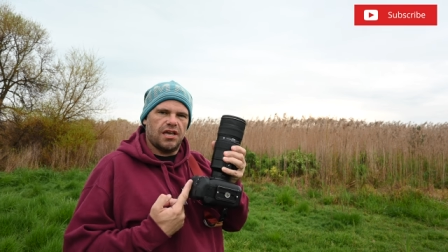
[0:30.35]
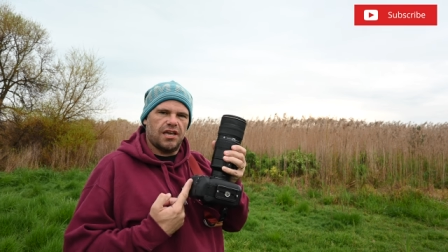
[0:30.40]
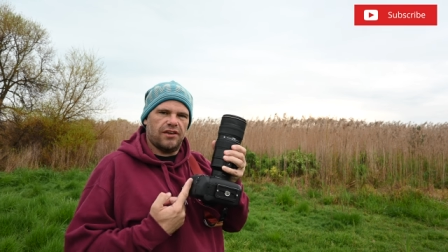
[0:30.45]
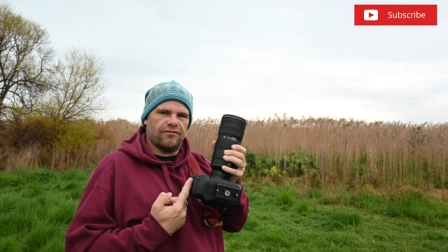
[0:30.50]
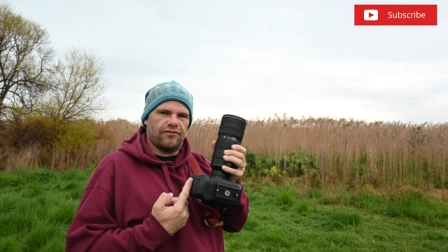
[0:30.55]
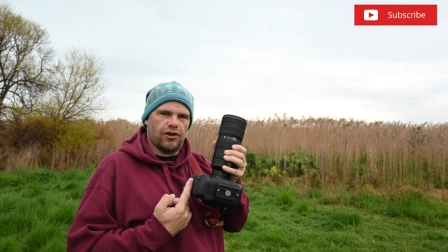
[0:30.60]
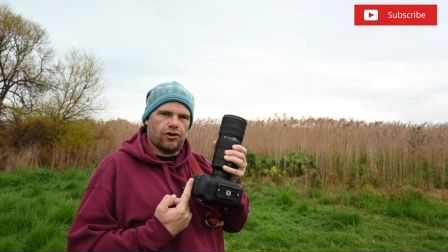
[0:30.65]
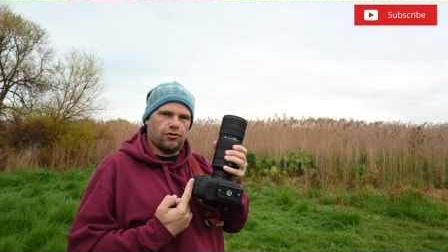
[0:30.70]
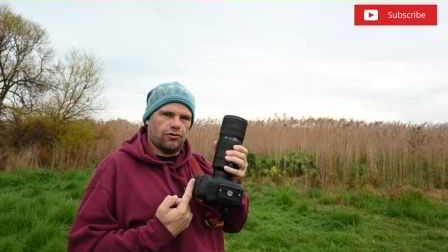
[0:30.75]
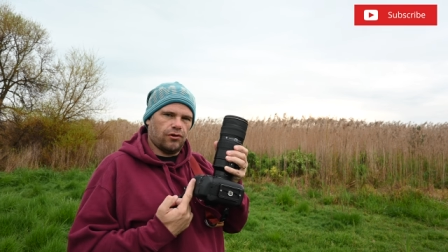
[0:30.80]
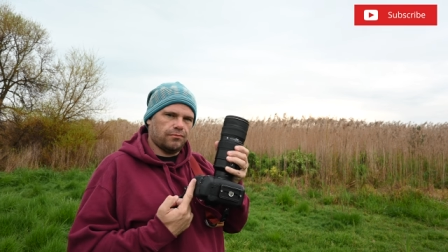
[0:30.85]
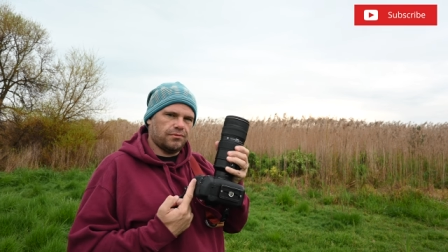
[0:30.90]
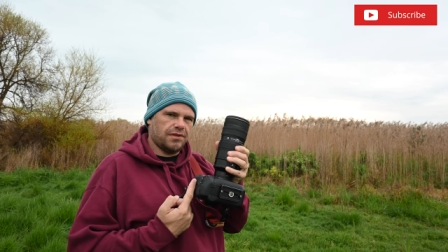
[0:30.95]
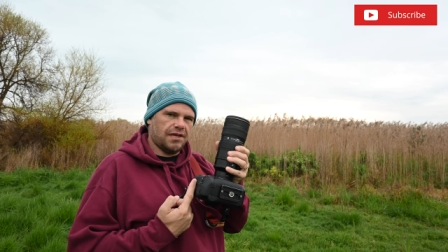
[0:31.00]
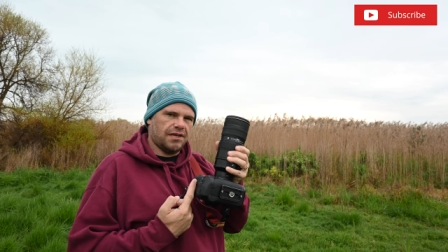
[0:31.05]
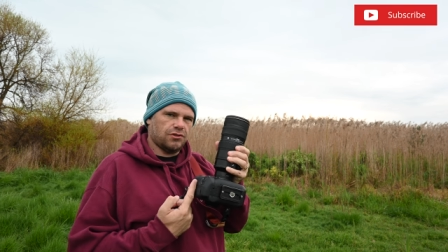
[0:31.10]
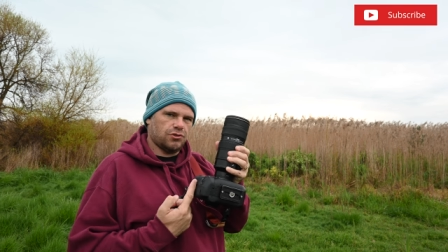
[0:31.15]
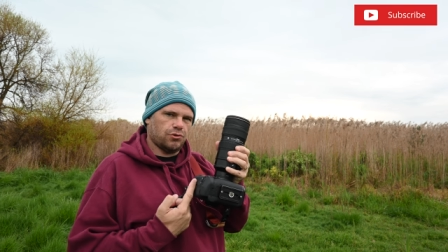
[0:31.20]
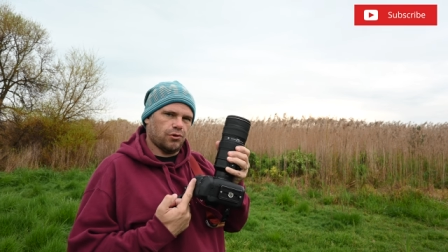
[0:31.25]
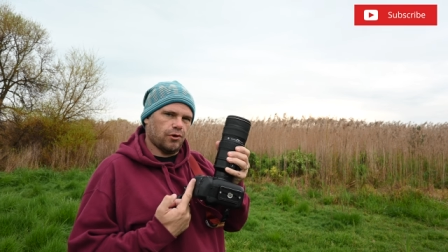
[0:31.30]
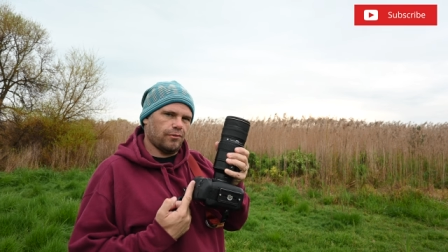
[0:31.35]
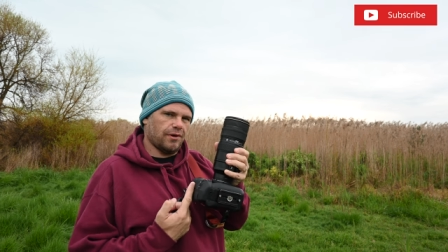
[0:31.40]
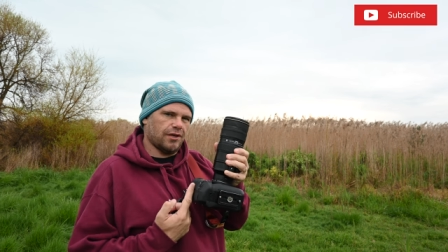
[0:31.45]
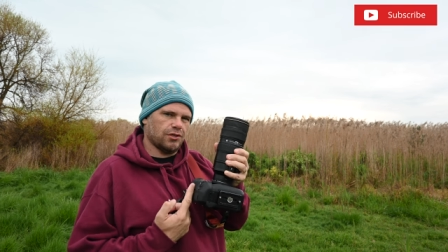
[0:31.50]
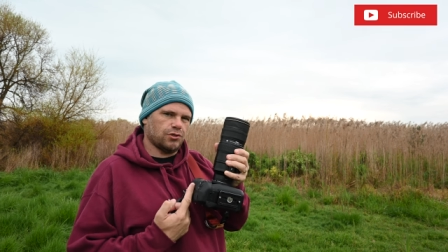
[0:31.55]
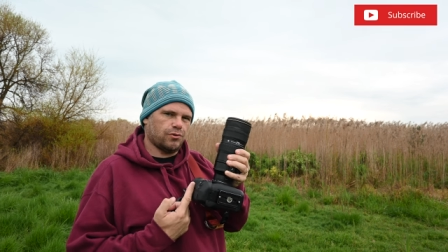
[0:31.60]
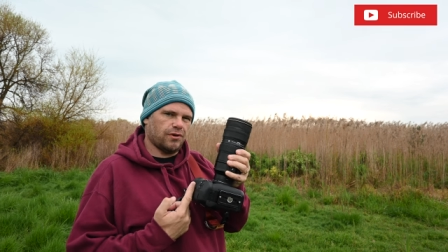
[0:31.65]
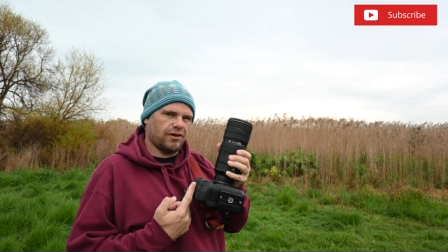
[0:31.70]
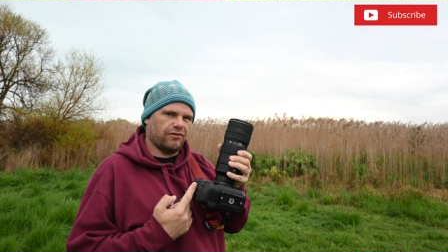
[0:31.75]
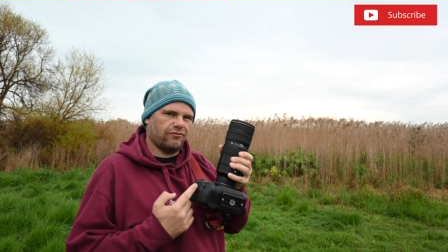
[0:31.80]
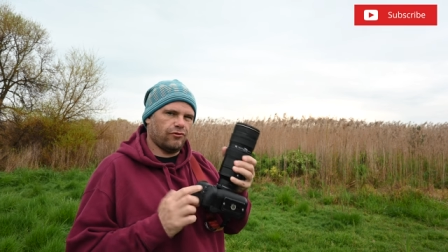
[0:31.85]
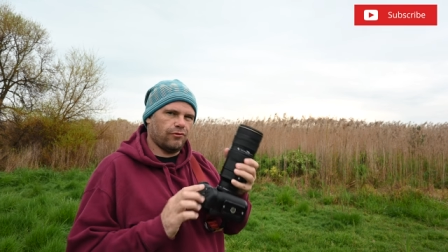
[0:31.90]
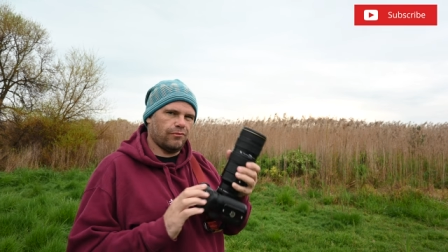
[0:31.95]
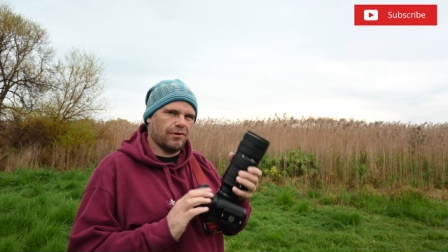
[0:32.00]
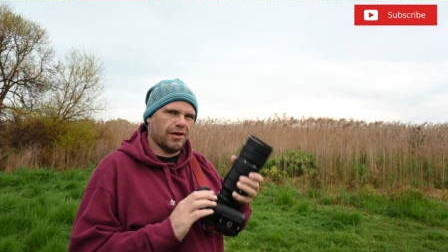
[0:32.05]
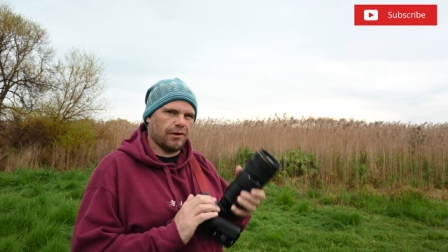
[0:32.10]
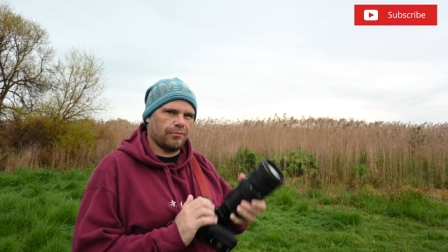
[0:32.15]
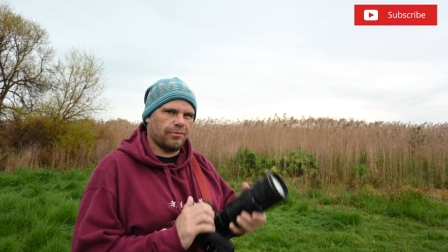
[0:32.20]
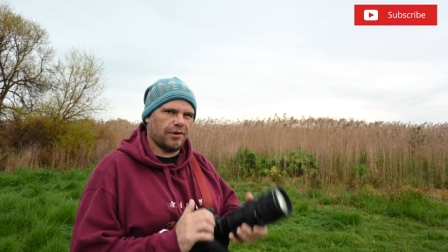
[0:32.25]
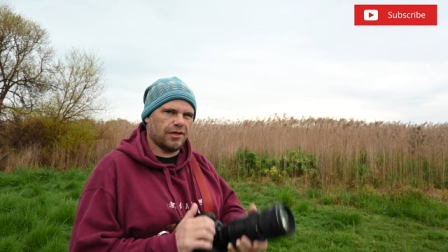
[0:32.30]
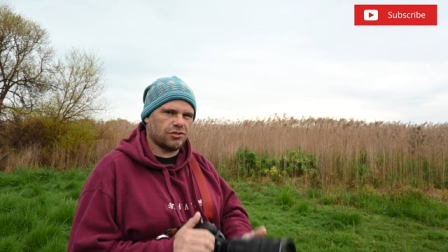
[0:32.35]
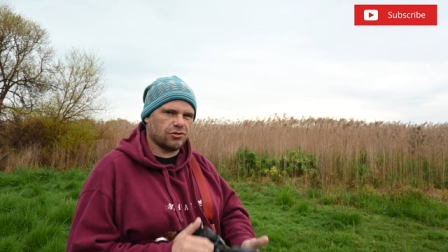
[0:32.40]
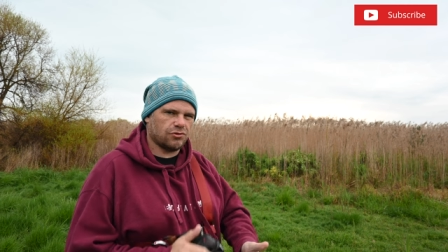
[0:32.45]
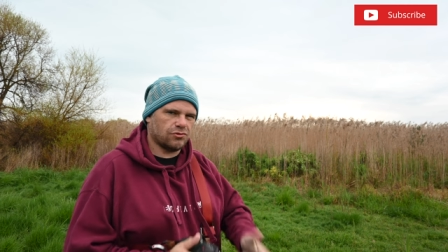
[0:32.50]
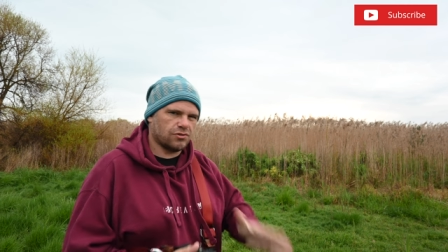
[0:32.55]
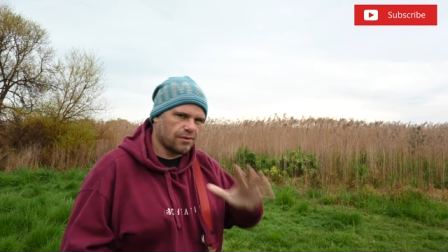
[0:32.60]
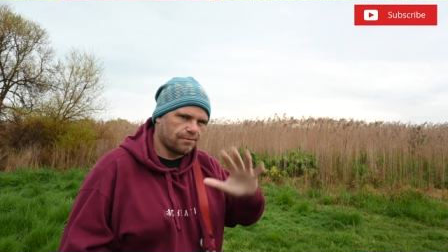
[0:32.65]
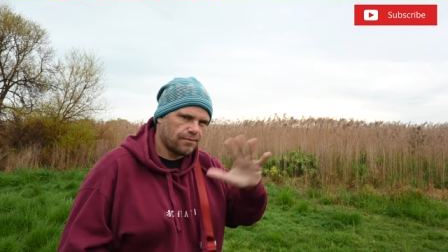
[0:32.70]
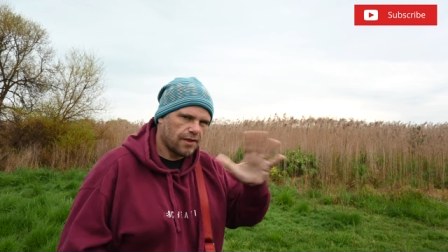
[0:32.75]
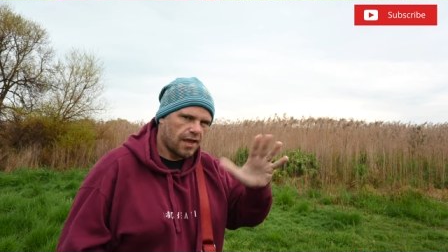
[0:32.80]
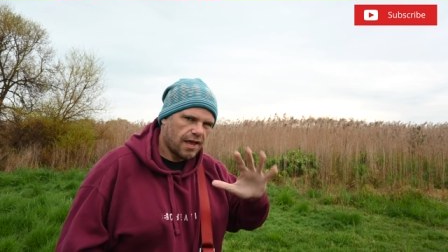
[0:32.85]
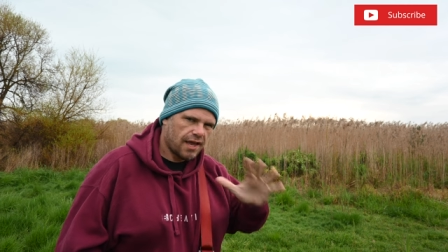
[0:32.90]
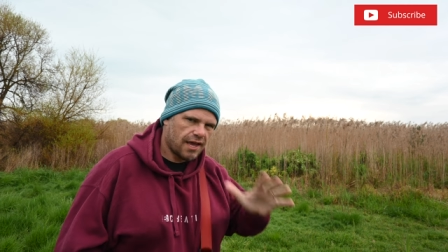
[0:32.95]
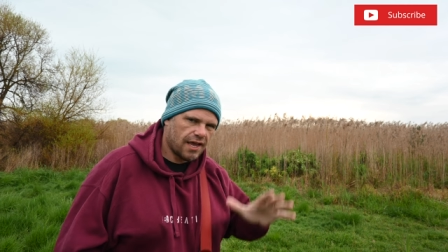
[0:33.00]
if I crop down to about 24 megapixels,